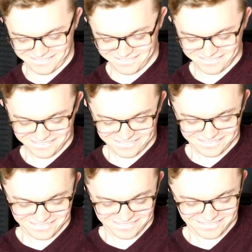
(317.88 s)
Oh, there he
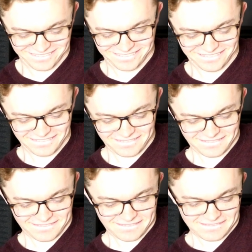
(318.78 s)
is, dude. I
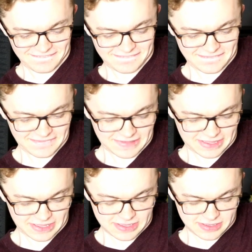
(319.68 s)
think I know that
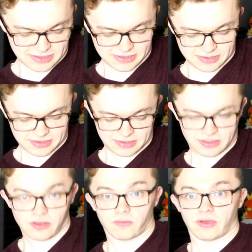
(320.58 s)
guy.
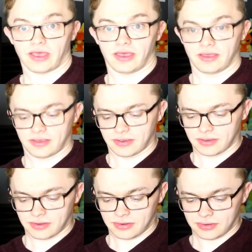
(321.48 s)
No way. I've seen
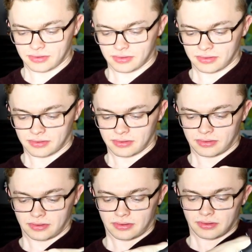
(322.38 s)
him in the
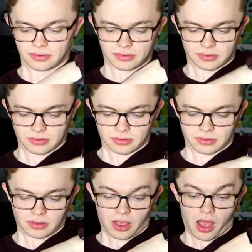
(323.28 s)
cinema.
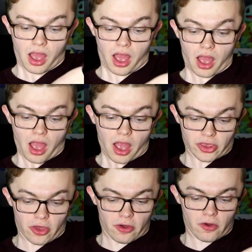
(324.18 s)

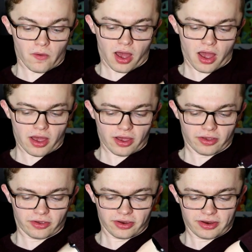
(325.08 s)
You
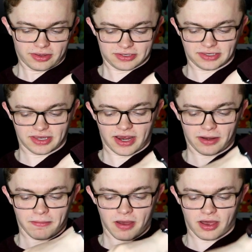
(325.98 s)
are the
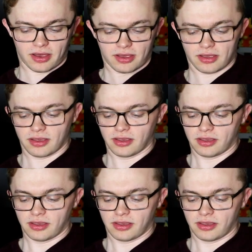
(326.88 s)
cinema.